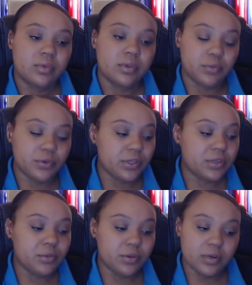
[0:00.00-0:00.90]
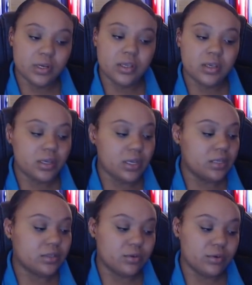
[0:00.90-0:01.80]
the beauty community
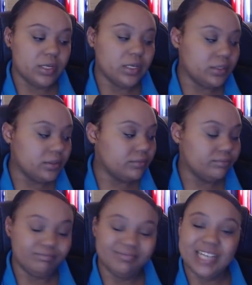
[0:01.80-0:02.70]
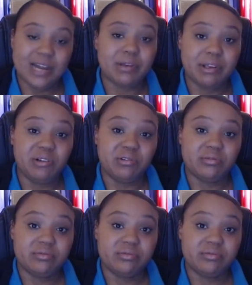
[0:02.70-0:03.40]
is going downhill.